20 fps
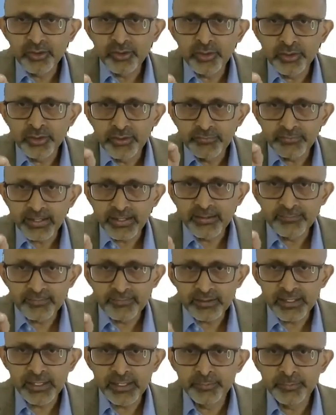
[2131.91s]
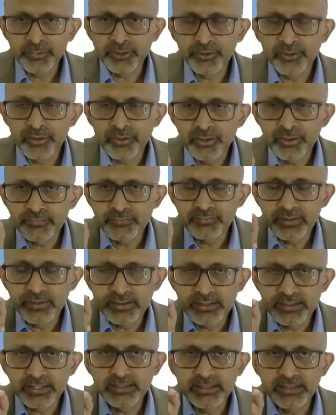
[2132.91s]
if cancer can be cured if
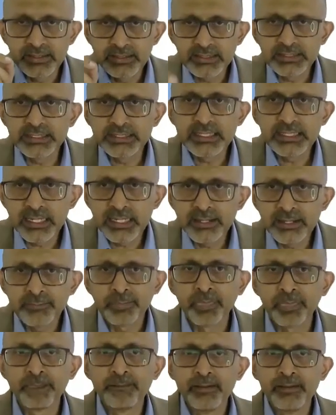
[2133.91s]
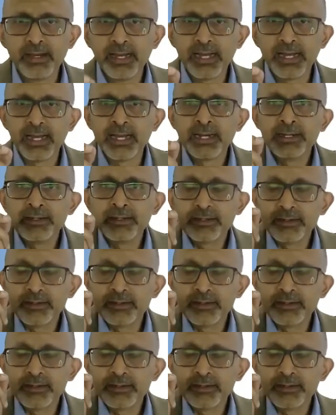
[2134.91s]
detected early. And